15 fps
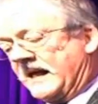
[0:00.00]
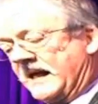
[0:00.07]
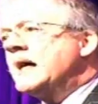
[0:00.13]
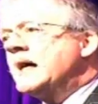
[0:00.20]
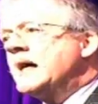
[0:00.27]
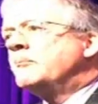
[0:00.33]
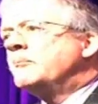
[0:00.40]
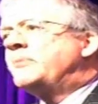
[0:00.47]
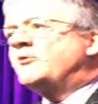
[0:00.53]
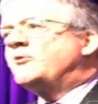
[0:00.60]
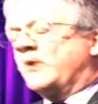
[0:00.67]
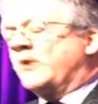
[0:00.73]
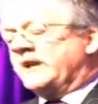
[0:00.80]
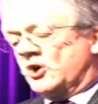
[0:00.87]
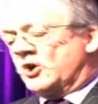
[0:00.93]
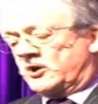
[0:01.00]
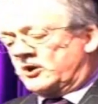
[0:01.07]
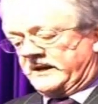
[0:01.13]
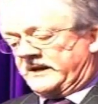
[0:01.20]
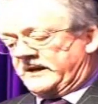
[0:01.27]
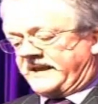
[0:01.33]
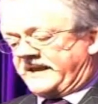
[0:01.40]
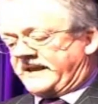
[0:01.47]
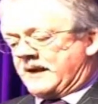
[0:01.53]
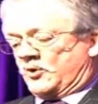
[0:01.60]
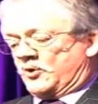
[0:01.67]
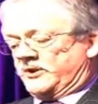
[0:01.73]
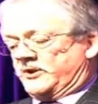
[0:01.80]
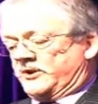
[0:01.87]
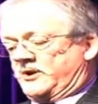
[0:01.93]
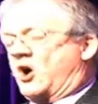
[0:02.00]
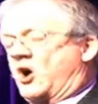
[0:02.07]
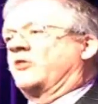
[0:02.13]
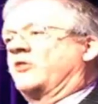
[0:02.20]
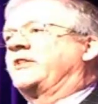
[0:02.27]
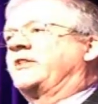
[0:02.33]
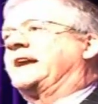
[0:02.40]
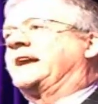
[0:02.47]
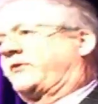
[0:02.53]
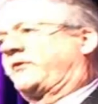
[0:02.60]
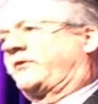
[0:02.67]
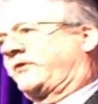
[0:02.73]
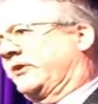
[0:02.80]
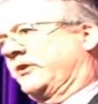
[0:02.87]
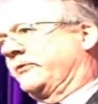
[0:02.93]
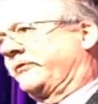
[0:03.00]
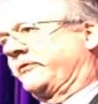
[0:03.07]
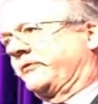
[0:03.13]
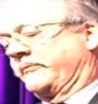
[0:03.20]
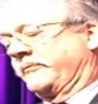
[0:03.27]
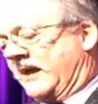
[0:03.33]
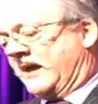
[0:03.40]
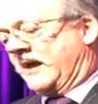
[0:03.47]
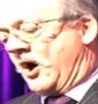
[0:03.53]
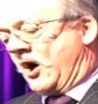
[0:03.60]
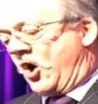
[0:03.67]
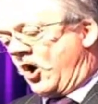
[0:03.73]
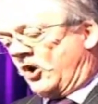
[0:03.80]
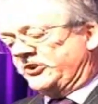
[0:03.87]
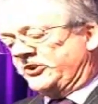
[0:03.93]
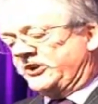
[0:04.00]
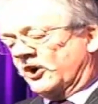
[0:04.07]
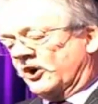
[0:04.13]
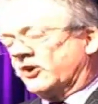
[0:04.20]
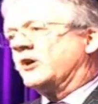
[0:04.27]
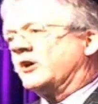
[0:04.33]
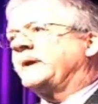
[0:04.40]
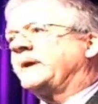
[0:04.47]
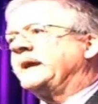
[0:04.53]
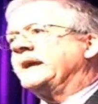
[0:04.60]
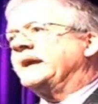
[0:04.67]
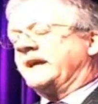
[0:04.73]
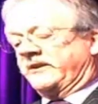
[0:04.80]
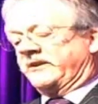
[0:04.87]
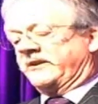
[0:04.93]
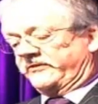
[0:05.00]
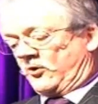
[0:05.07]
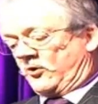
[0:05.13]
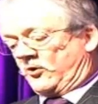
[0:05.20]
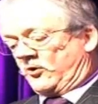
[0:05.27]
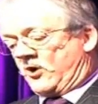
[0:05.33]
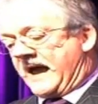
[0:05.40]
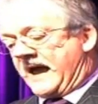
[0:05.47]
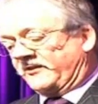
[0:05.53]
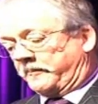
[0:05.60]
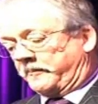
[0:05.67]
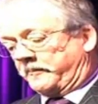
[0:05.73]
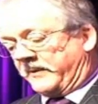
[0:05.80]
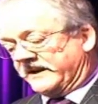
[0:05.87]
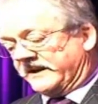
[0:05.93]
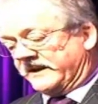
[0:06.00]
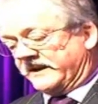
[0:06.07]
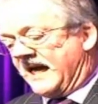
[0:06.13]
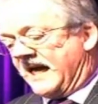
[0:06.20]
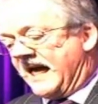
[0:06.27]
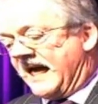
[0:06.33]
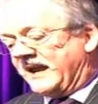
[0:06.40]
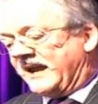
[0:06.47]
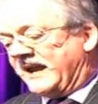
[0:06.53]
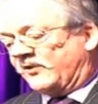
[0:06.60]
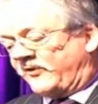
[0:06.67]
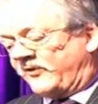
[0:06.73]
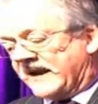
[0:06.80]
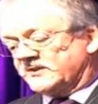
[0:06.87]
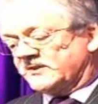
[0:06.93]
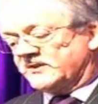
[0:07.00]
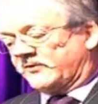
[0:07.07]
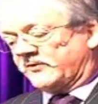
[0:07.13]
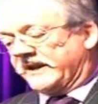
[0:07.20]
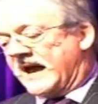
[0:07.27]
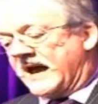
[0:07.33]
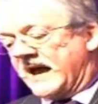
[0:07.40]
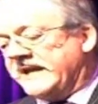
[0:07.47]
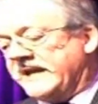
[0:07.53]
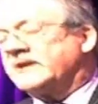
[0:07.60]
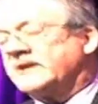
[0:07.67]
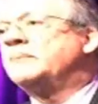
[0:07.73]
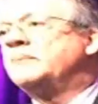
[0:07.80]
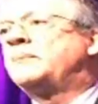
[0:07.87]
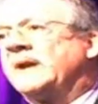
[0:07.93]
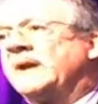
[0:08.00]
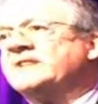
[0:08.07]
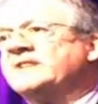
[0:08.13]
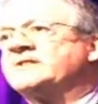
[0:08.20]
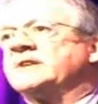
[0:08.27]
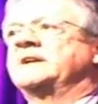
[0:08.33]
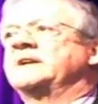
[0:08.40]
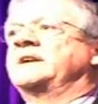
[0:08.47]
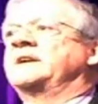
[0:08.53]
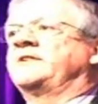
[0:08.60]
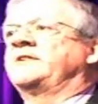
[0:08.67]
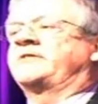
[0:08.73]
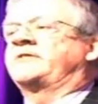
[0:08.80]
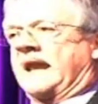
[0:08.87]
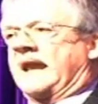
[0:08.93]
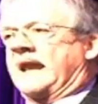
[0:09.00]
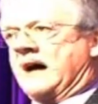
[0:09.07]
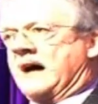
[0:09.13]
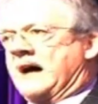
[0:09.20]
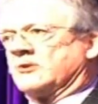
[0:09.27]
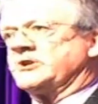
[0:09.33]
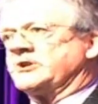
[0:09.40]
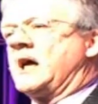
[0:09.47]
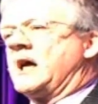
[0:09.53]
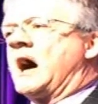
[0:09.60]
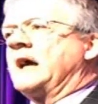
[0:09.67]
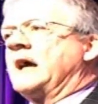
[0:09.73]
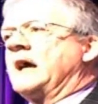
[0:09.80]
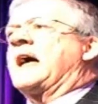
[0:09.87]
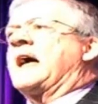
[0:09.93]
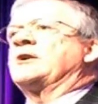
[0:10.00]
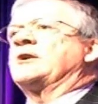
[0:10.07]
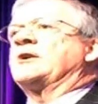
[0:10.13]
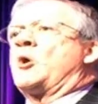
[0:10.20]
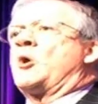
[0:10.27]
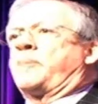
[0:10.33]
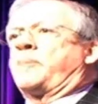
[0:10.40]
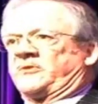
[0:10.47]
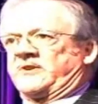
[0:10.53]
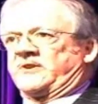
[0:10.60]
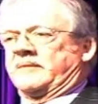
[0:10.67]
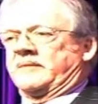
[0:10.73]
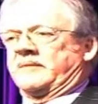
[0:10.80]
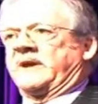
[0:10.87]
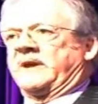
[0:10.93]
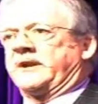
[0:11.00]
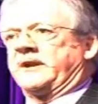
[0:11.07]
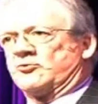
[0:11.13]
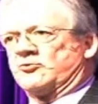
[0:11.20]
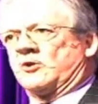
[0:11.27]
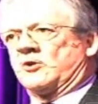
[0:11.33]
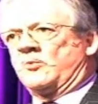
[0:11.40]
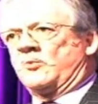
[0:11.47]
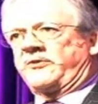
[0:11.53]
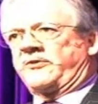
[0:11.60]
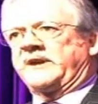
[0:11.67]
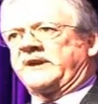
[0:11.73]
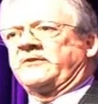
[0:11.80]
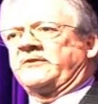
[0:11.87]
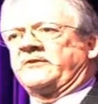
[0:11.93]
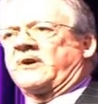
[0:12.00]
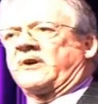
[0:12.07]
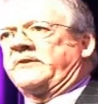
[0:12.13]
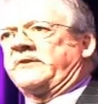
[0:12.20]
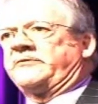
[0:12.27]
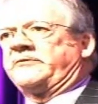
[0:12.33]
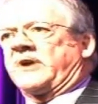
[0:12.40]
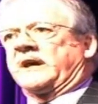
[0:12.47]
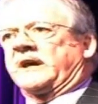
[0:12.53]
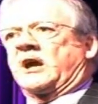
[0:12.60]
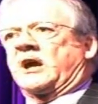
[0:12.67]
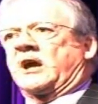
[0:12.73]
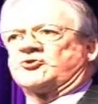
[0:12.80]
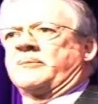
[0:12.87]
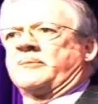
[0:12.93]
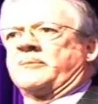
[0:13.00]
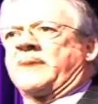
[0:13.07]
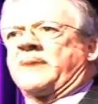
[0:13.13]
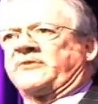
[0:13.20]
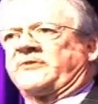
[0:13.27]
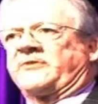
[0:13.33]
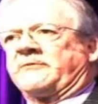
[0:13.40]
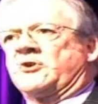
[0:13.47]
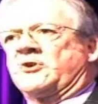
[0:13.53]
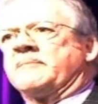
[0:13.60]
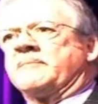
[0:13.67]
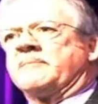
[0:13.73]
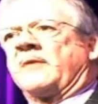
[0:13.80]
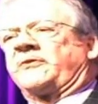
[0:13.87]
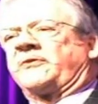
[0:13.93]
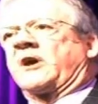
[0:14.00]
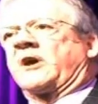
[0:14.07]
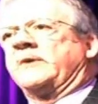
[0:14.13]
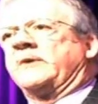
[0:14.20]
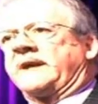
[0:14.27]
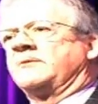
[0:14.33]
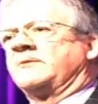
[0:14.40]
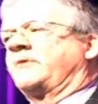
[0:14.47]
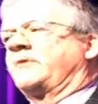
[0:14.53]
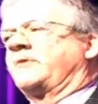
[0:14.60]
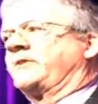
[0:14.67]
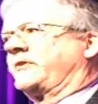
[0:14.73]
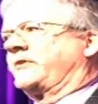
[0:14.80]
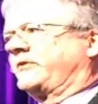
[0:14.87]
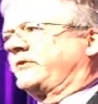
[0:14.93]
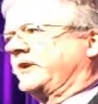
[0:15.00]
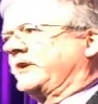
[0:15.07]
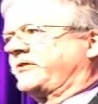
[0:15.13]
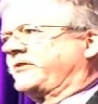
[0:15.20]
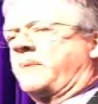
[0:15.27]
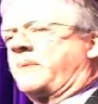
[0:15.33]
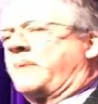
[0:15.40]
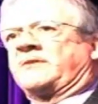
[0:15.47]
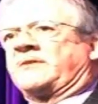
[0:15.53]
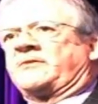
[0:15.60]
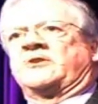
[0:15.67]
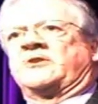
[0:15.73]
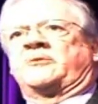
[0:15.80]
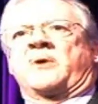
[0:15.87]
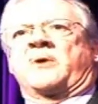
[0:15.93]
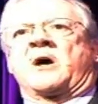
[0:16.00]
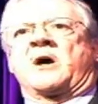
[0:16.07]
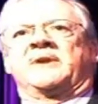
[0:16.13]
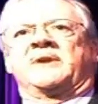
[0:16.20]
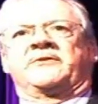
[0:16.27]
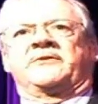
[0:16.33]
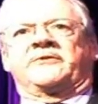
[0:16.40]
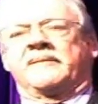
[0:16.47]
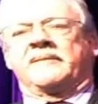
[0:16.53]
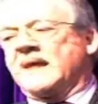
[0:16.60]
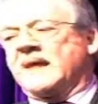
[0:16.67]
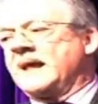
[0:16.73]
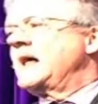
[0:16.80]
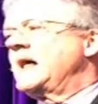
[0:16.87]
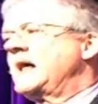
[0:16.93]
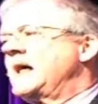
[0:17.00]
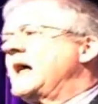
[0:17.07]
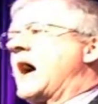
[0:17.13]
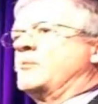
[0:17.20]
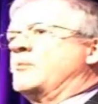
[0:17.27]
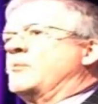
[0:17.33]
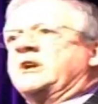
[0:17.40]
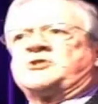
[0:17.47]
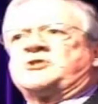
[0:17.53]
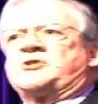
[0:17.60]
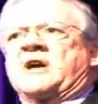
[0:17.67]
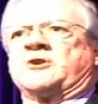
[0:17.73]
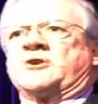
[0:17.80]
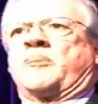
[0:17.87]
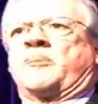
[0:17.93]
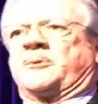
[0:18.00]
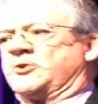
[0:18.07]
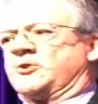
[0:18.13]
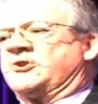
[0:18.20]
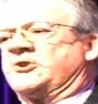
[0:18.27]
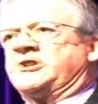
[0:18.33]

But if we look at Cameron on the issues, on Europe, he is or has been effectively a complete sellout. I sat opposite him in a room with the Conservative delegation about seven or eight months ago. He came to visit us in his capacity as Prime Minister and um, we each had an opportunity to